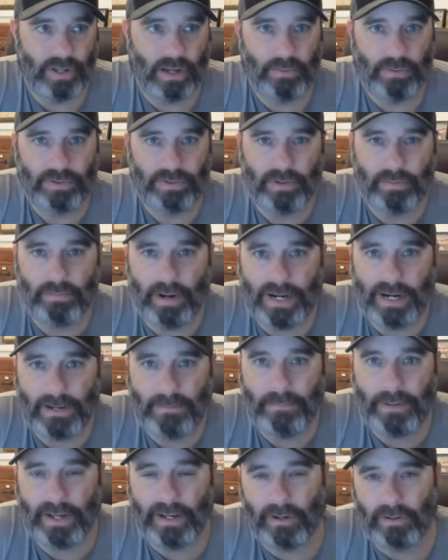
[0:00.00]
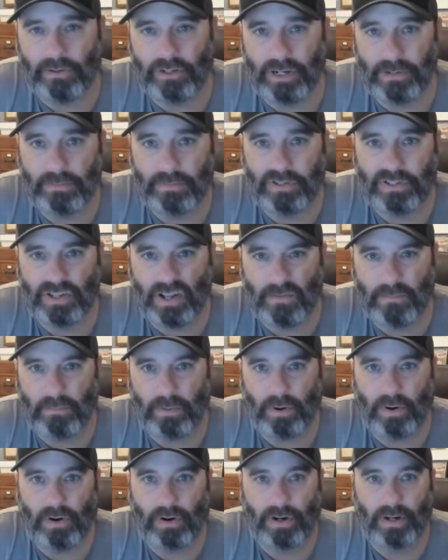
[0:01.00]
I was a Buddy Bell, Jim
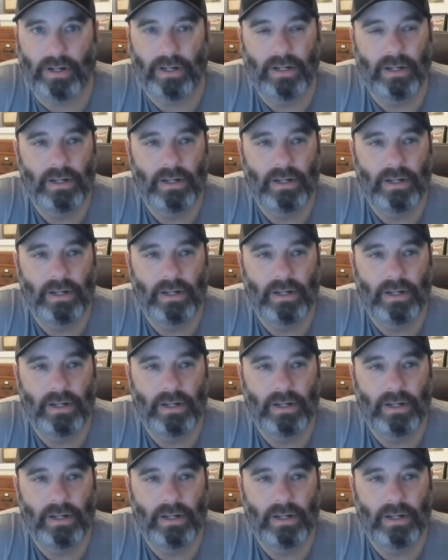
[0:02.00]
Sundberg,